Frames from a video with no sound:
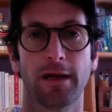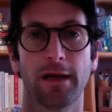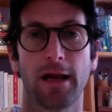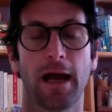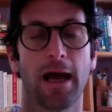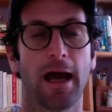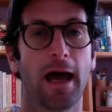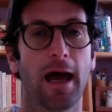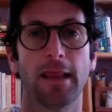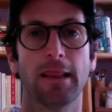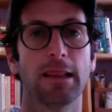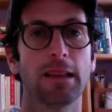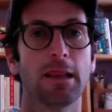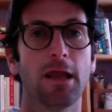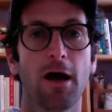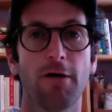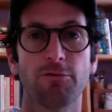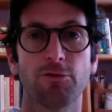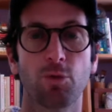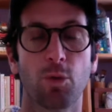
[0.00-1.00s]
And I, I
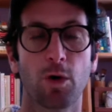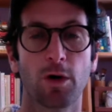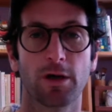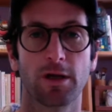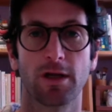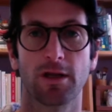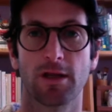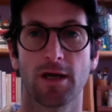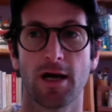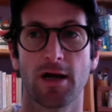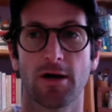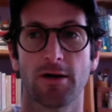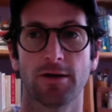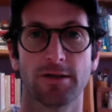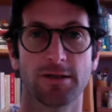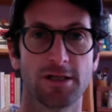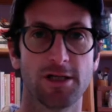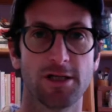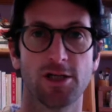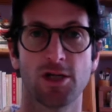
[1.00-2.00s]
loved working there
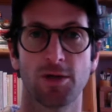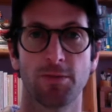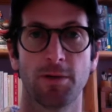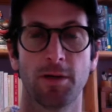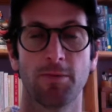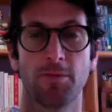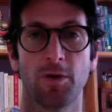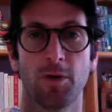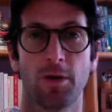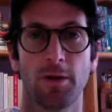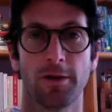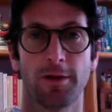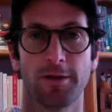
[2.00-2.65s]
and teaching people